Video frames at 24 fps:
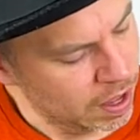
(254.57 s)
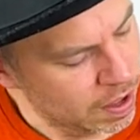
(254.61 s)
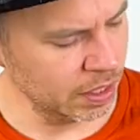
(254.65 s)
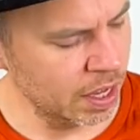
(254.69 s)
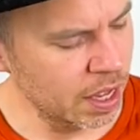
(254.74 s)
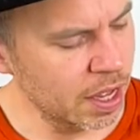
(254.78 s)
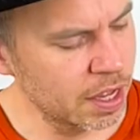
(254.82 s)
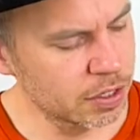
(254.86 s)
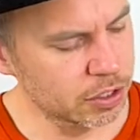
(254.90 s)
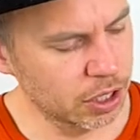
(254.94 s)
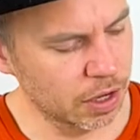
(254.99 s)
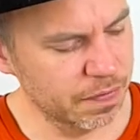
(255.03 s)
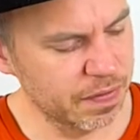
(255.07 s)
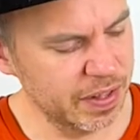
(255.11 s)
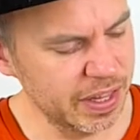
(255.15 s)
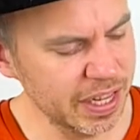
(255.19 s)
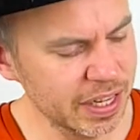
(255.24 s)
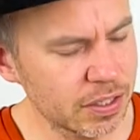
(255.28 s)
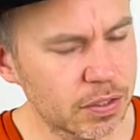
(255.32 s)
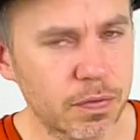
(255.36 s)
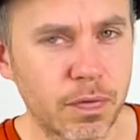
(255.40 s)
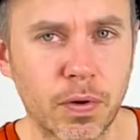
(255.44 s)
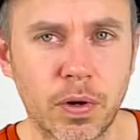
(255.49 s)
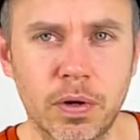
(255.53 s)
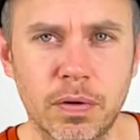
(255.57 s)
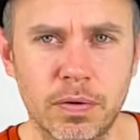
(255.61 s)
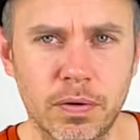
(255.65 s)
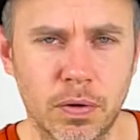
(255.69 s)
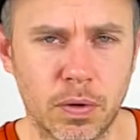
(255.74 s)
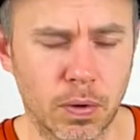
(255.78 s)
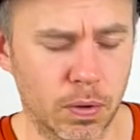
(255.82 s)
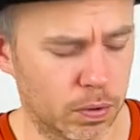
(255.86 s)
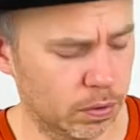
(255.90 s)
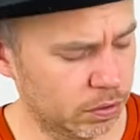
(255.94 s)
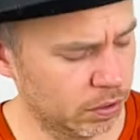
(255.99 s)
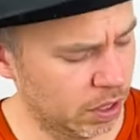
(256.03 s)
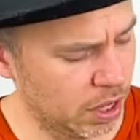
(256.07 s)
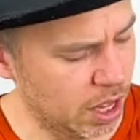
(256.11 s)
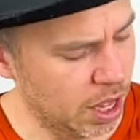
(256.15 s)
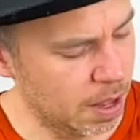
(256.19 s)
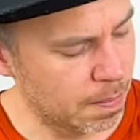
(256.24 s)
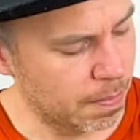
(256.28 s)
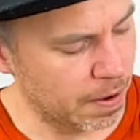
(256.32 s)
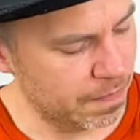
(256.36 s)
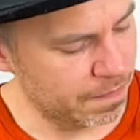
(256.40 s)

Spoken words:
So for this chord, my